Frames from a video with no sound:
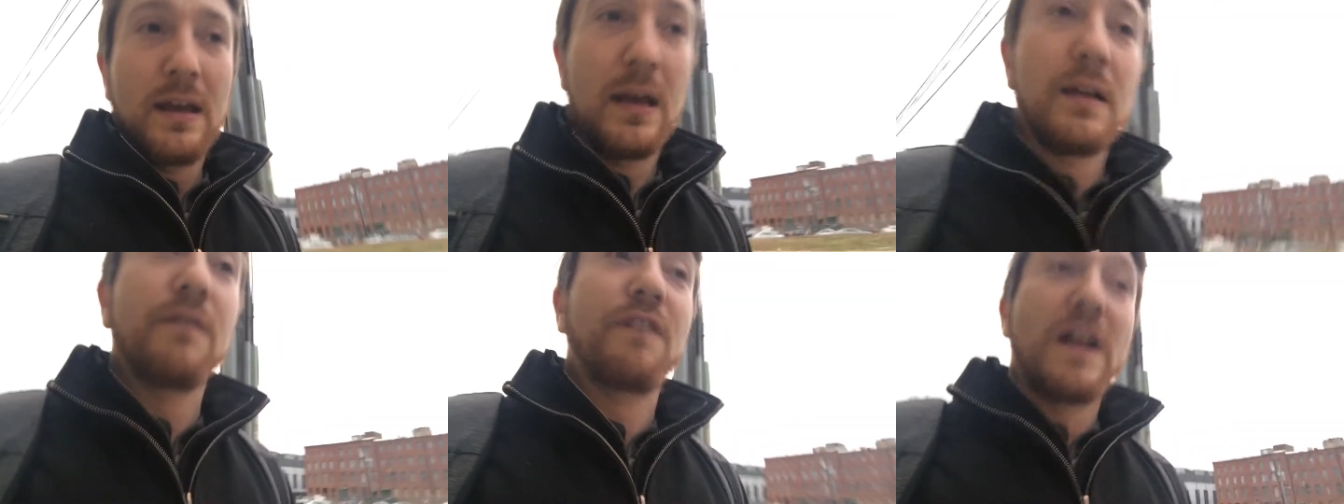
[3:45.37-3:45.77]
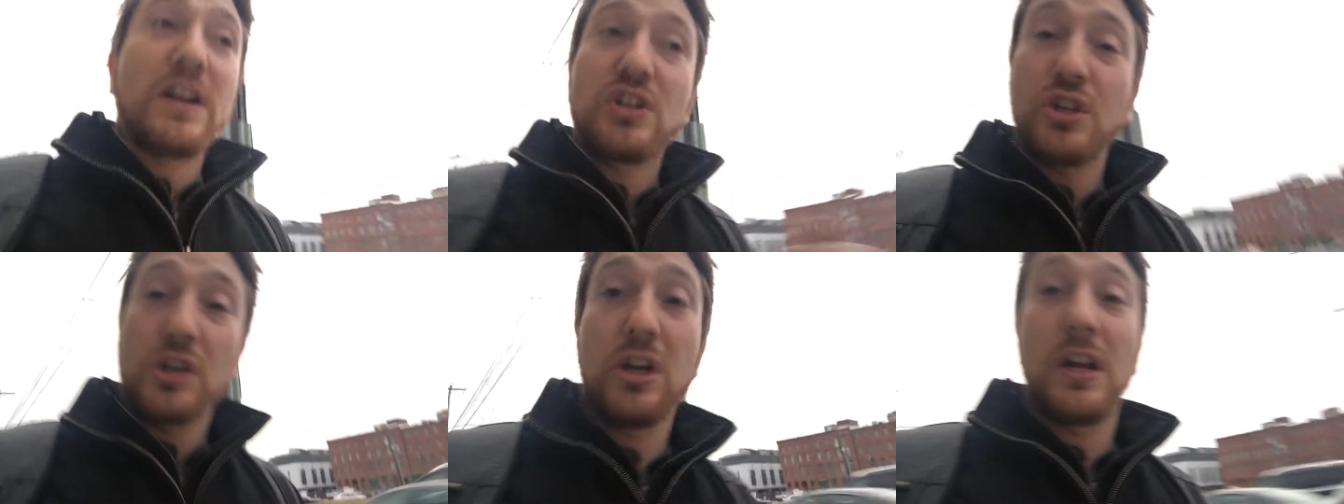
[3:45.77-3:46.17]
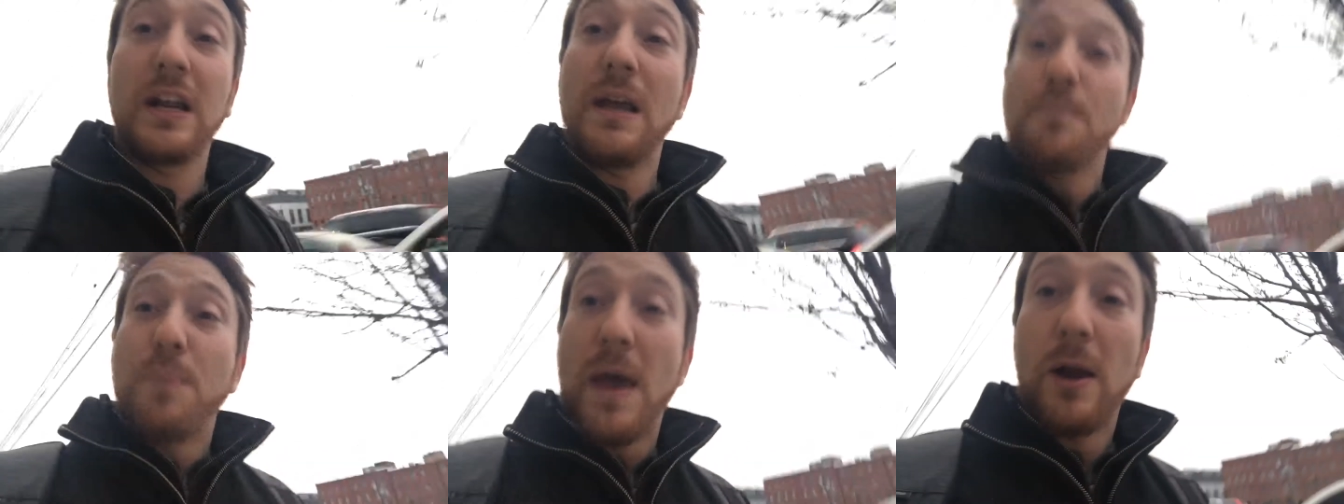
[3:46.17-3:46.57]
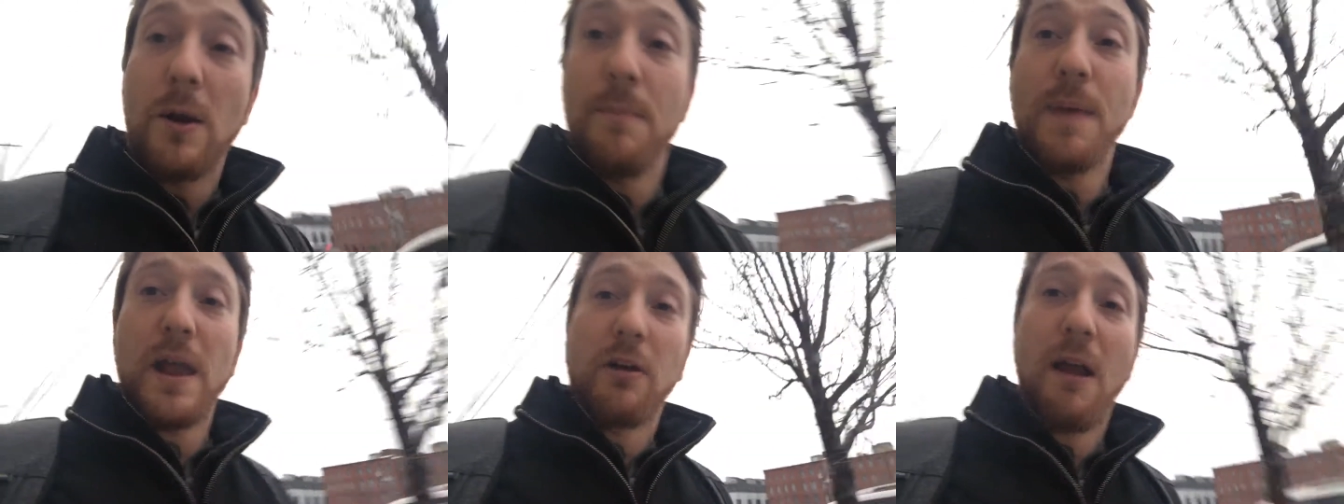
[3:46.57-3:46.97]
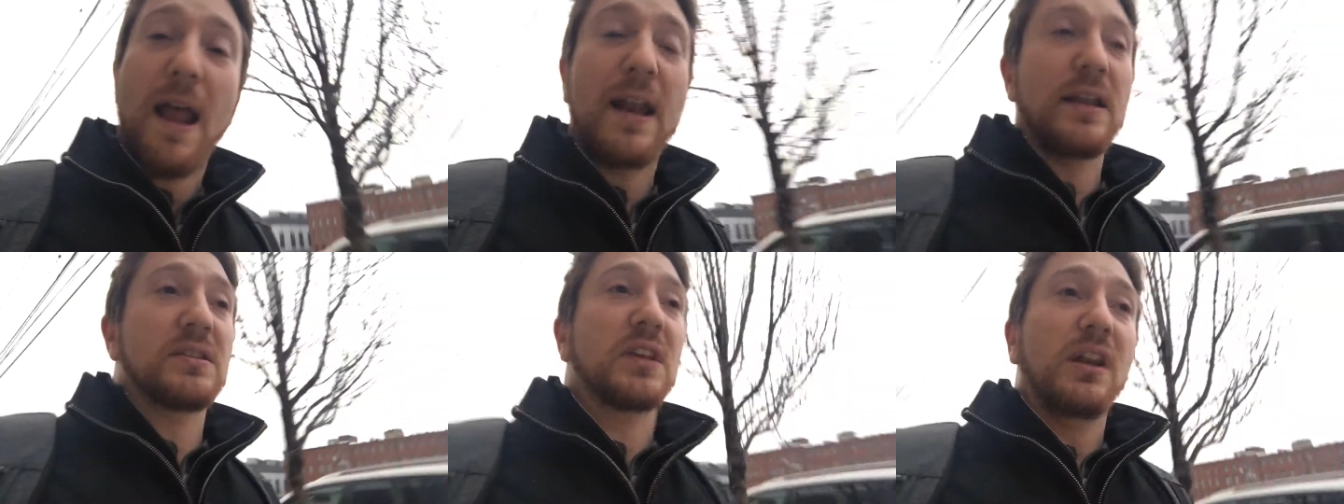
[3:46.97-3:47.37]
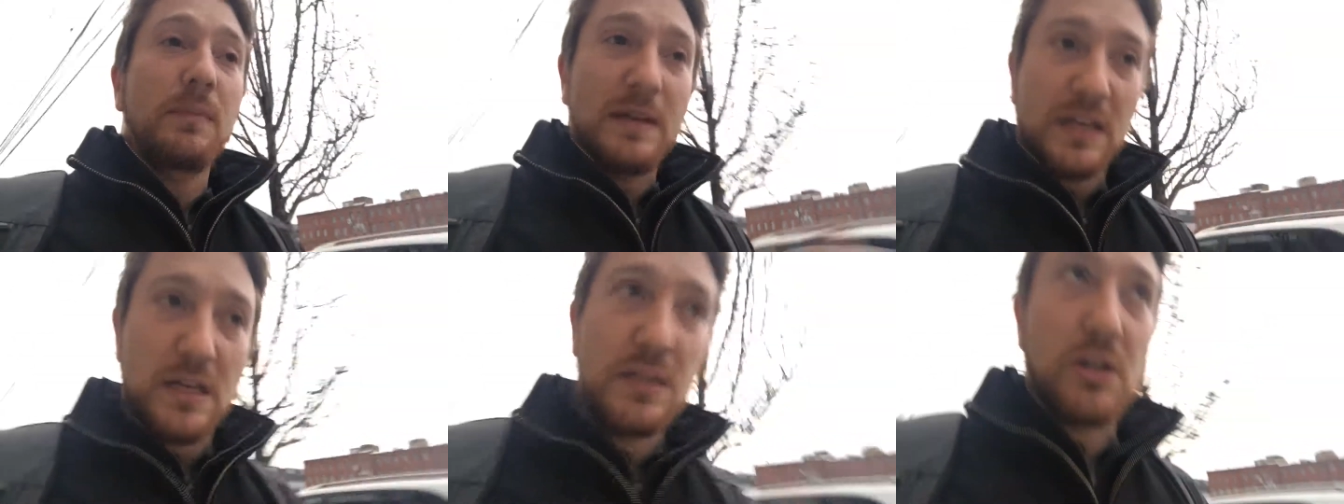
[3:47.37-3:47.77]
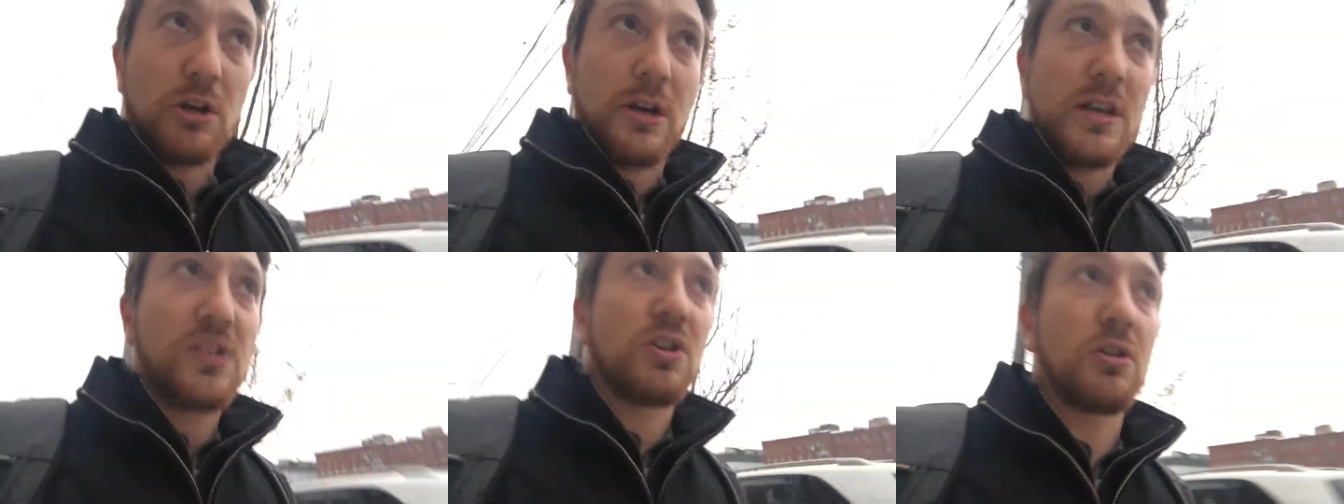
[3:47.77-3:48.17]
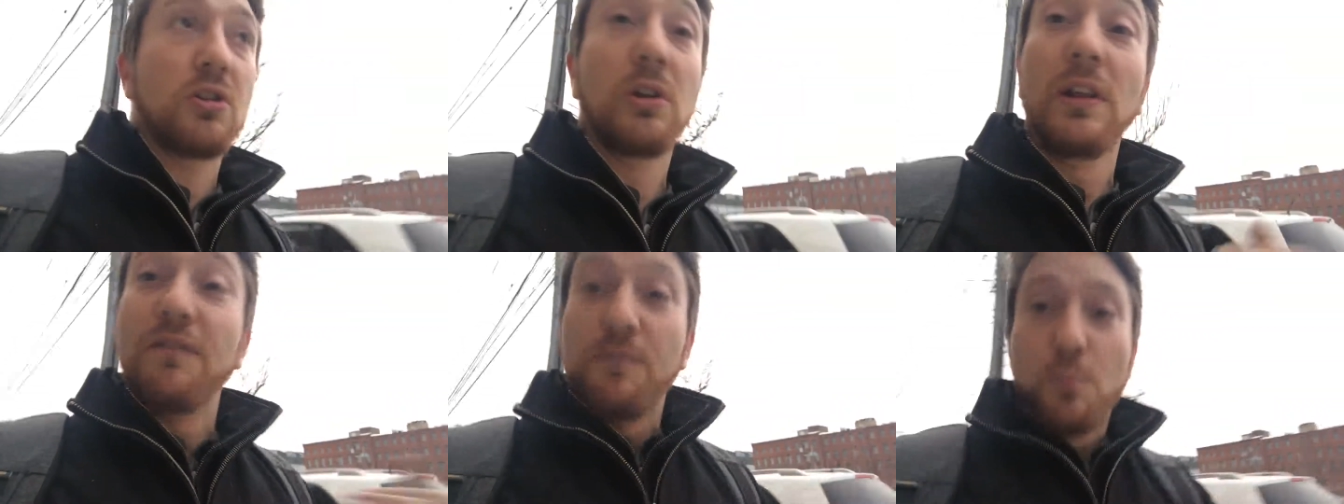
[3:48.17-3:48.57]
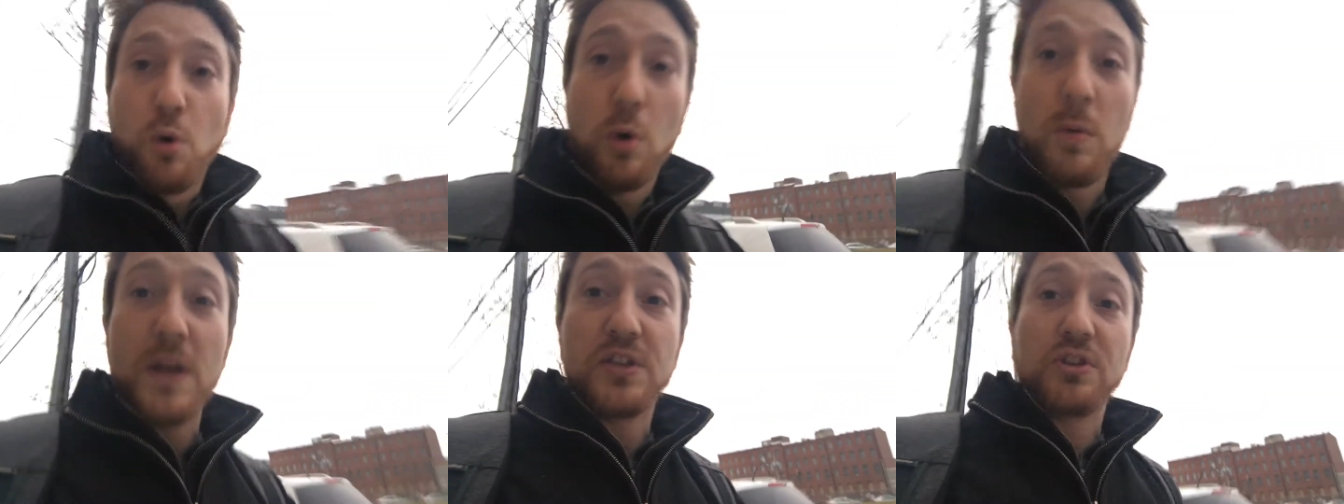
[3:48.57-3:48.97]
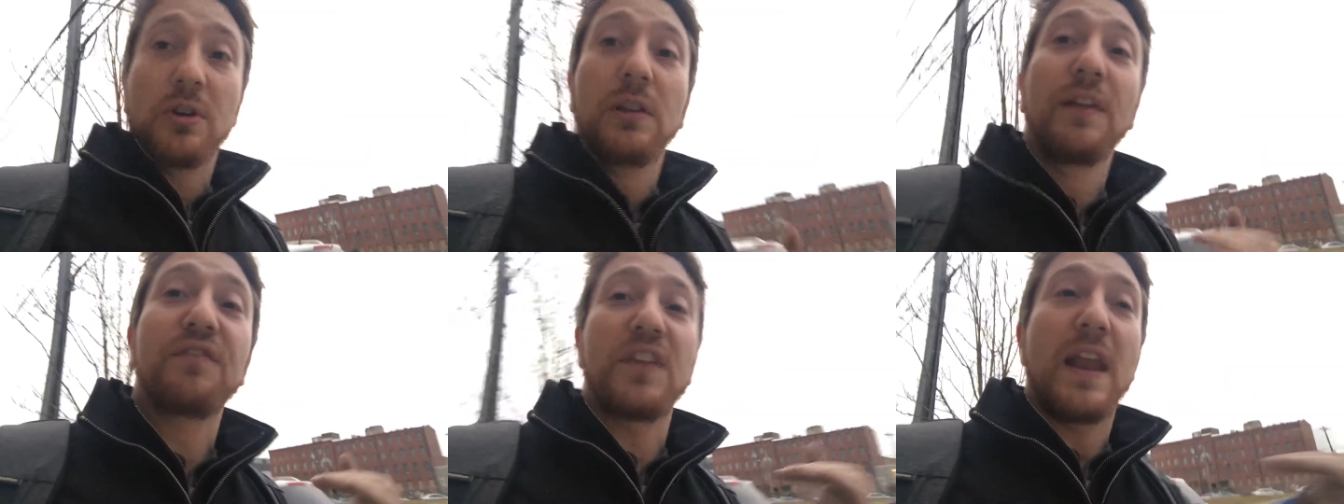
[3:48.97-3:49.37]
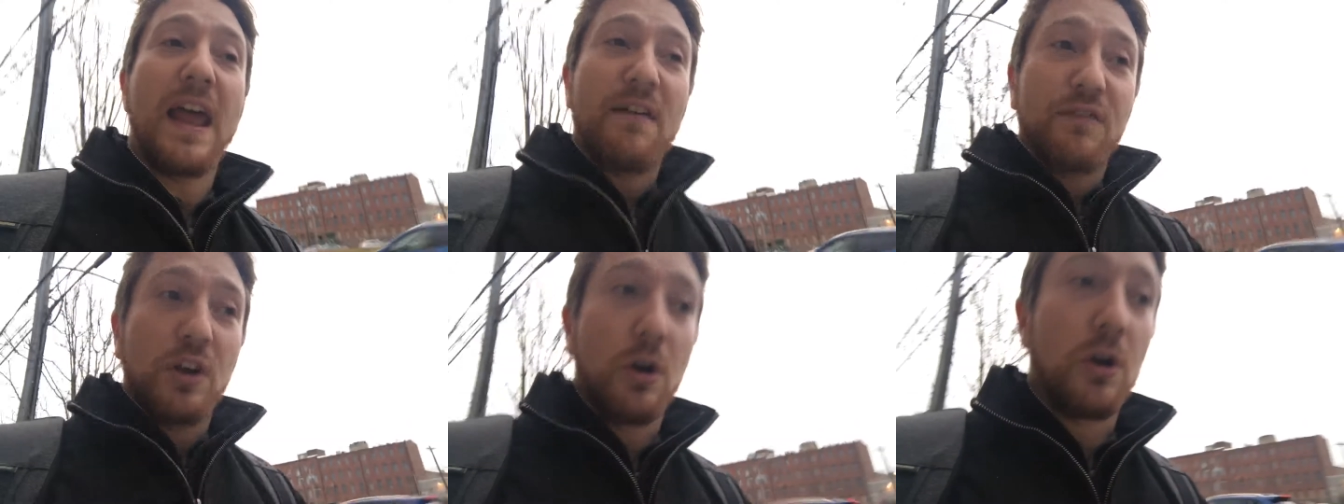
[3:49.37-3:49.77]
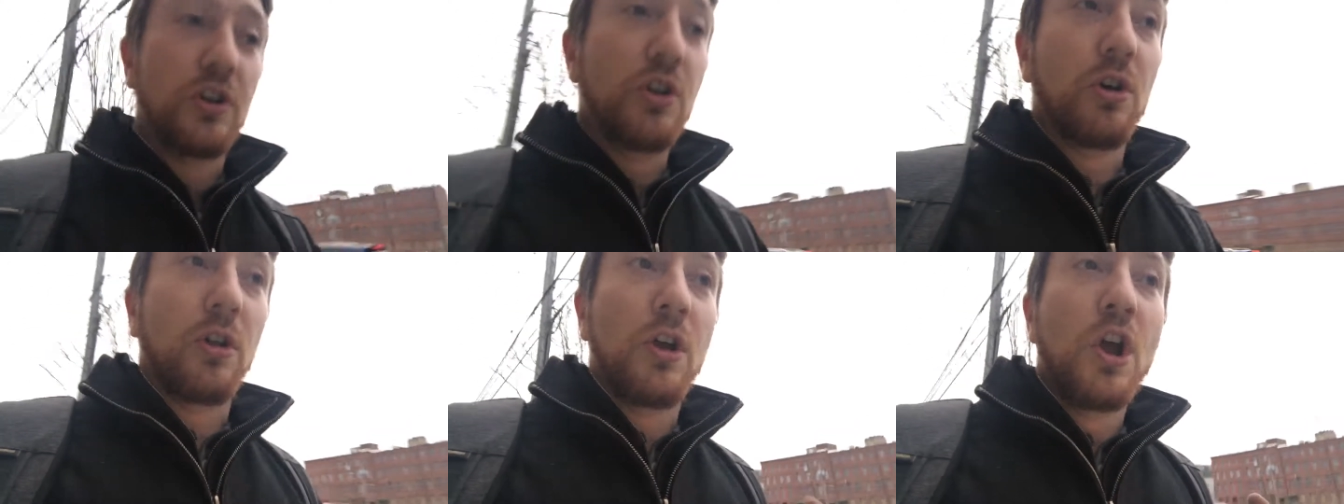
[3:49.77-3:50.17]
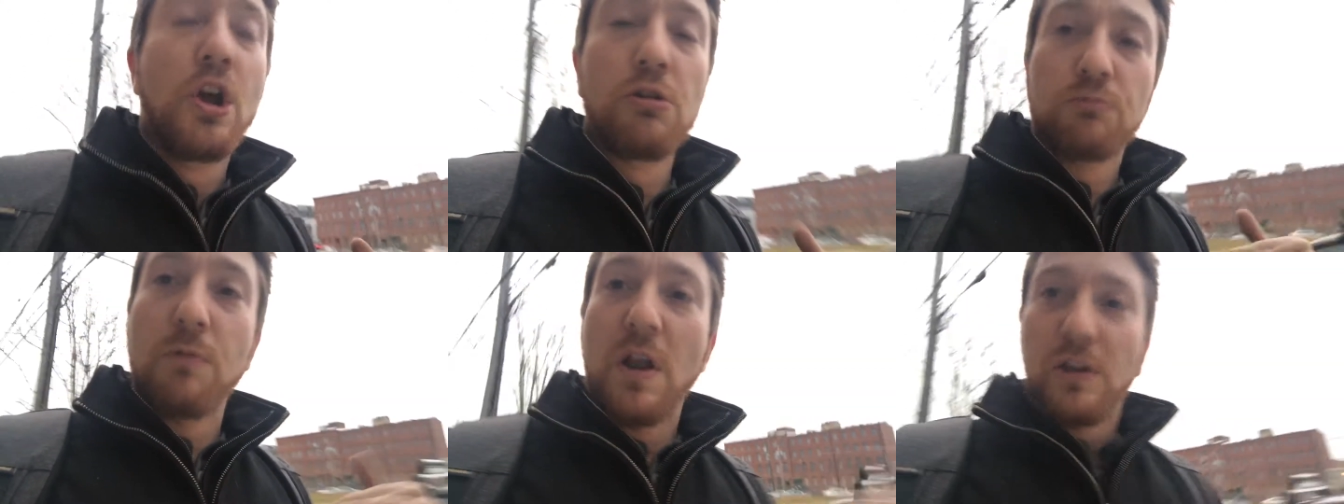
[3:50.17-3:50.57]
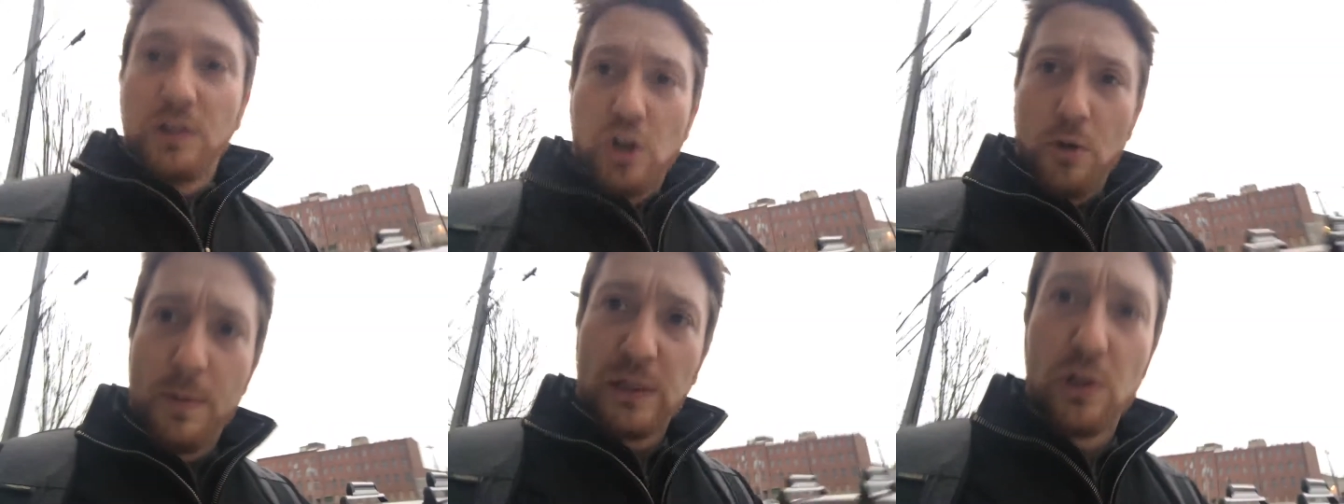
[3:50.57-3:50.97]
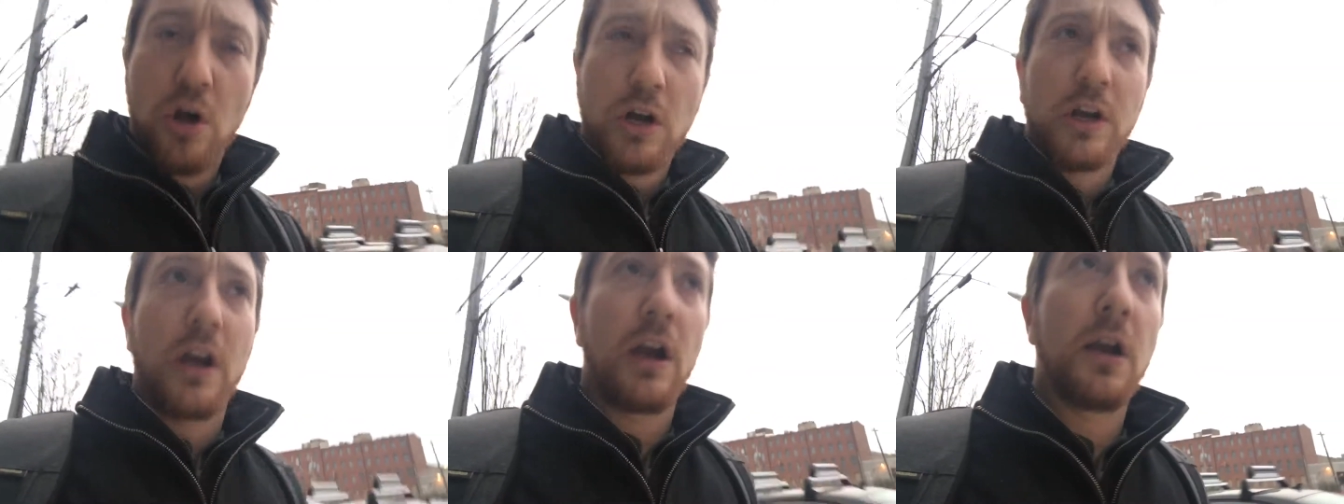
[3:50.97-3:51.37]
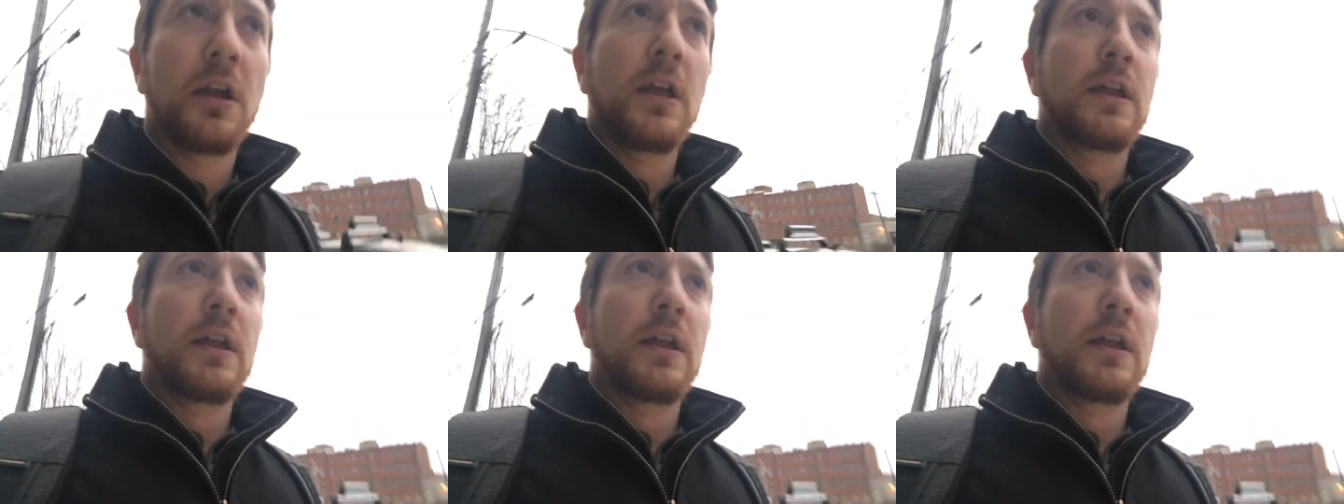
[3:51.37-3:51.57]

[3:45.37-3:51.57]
And eventually you're gonna get better and better at it. It's gonna be easier and easier and you'll lift more weight. So you lift it heavier, you'll run a little bit longer.